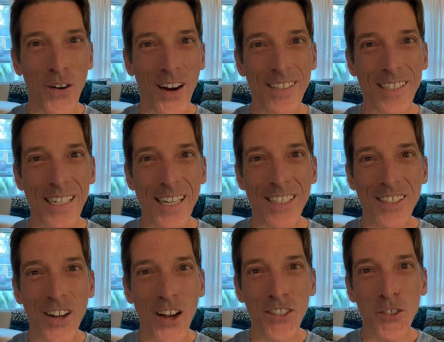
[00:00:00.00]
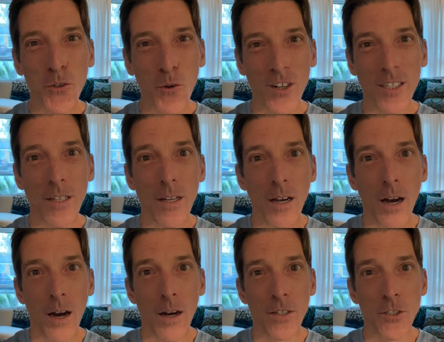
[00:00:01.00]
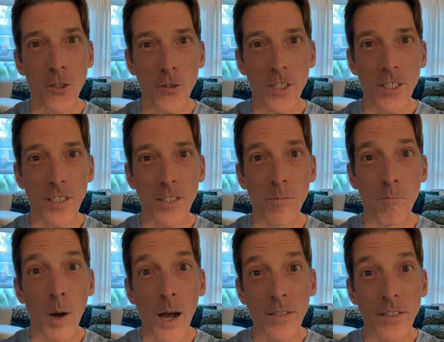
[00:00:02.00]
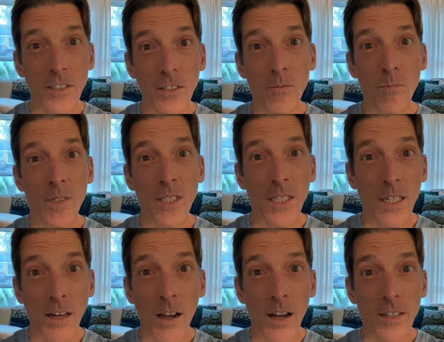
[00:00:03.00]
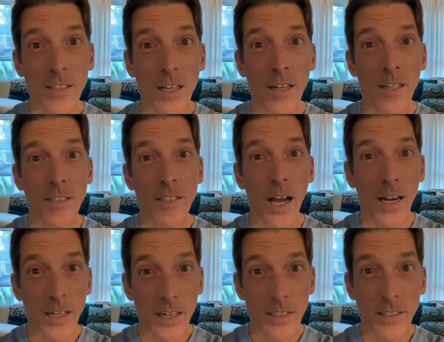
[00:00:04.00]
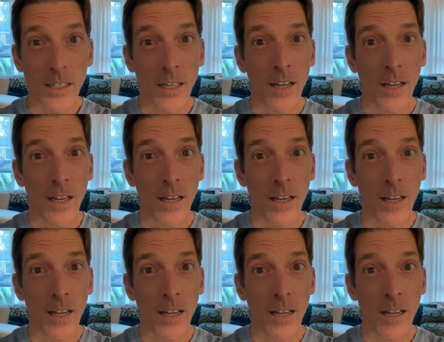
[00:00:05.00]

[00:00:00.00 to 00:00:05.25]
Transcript: Our city is not short on churches, mosques, synagogues, sanghas.